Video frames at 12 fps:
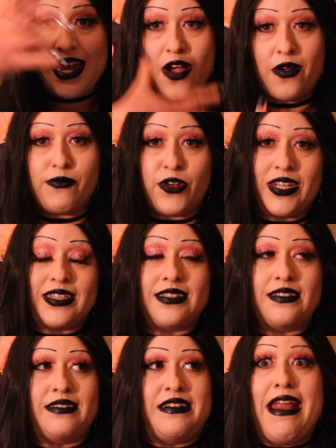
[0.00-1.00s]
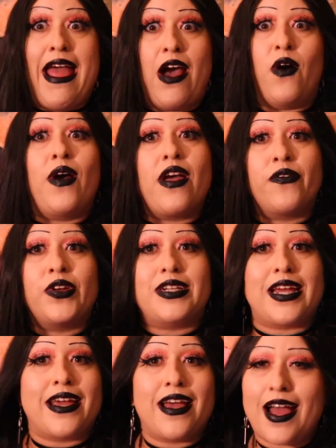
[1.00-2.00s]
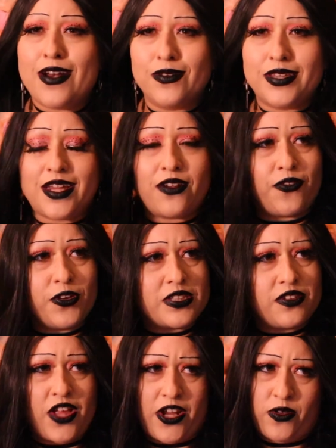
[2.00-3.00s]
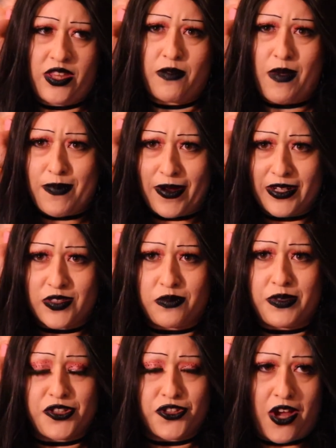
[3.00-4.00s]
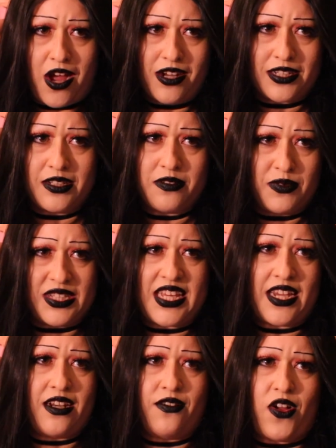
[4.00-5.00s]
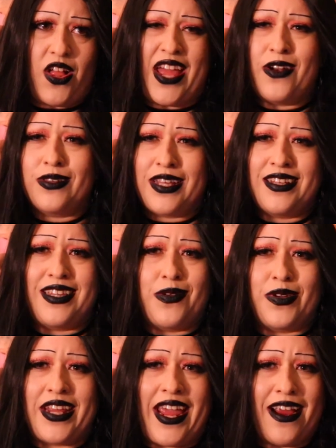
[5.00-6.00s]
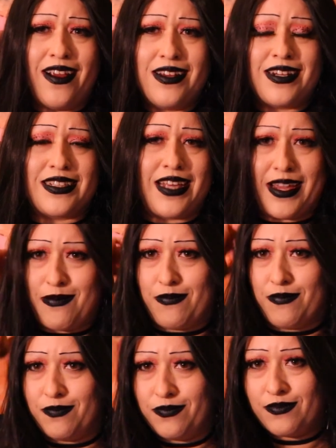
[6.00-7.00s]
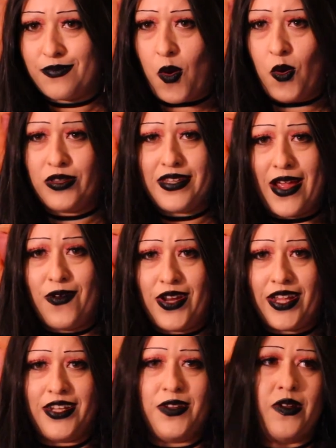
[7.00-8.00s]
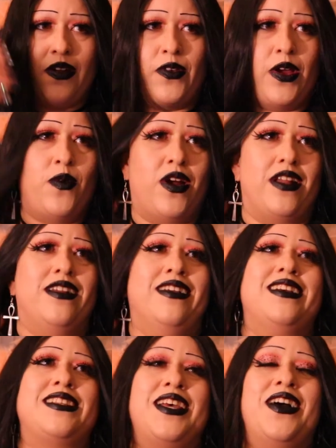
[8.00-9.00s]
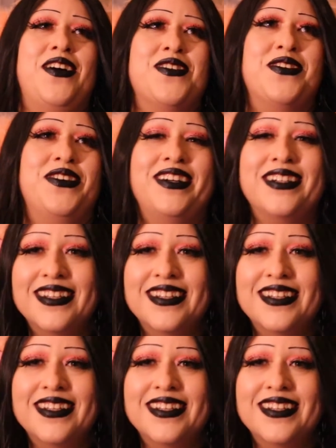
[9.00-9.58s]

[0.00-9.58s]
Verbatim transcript: how I'm dressed now every day, I don't think, first of all, I don't think my parents would be shocked. But second of all, I don't think they would care because I'm old now and I can do whatever I want. So